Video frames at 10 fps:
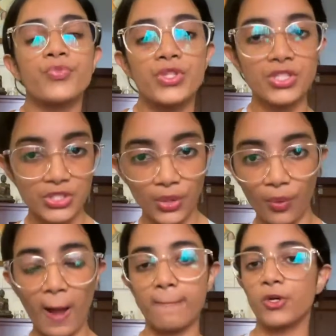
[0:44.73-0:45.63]
So
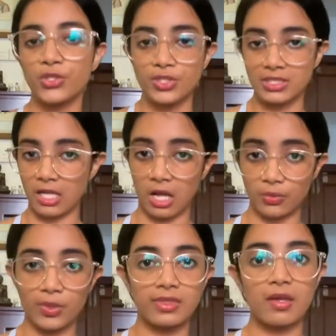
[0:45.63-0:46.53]
I'm going to start
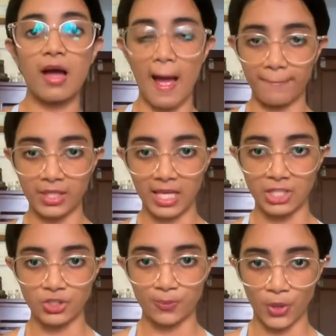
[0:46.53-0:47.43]
with the
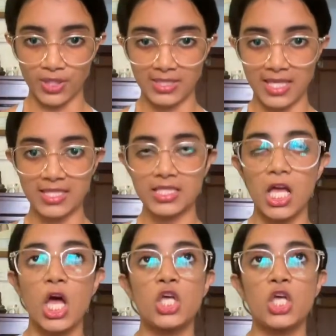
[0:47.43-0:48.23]
application process.